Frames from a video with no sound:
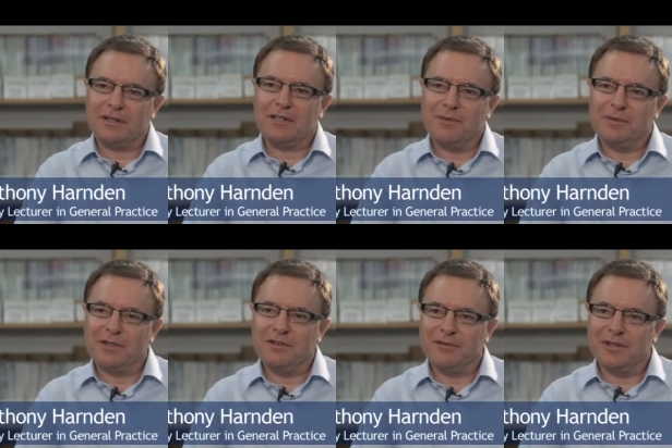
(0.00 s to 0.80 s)
part-time as
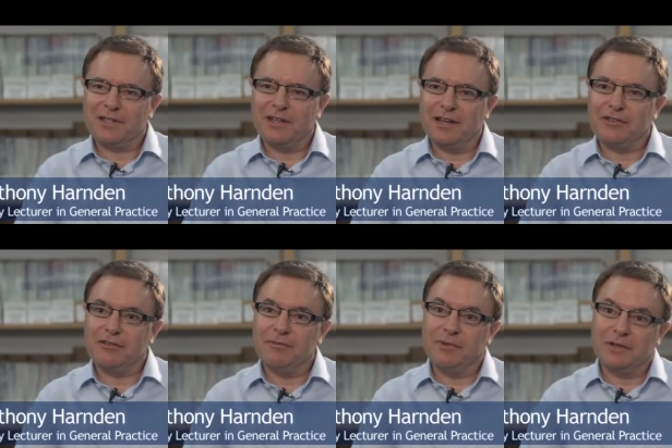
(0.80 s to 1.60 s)
a university
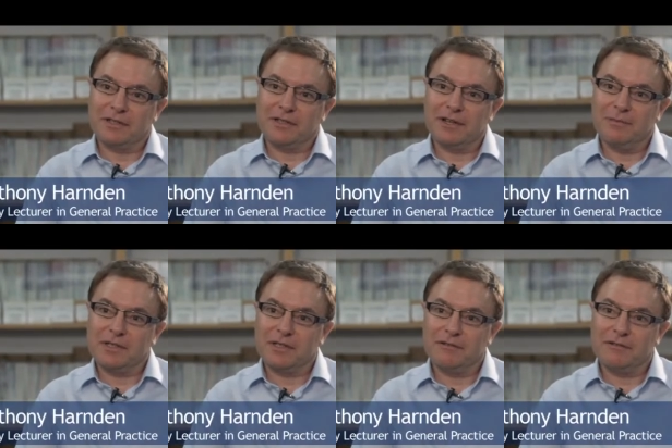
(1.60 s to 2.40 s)
lecturer and part-time
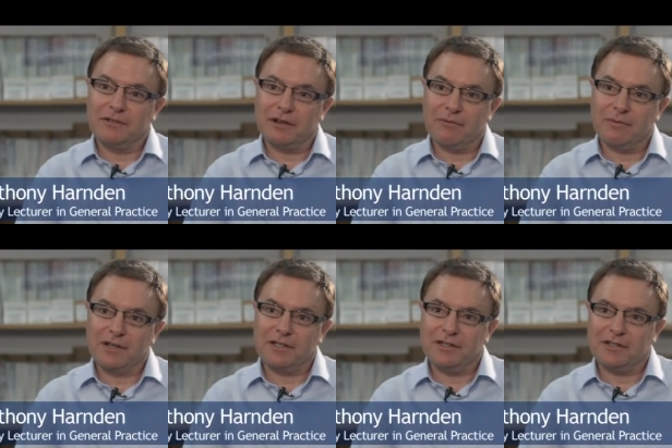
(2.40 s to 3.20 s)
as a general
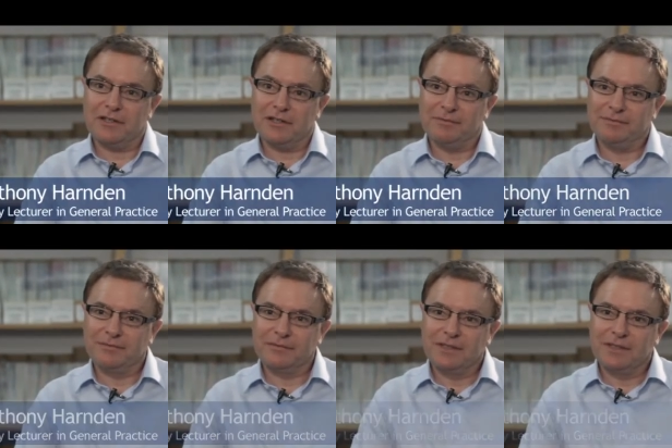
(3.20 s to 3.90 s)
practitioner.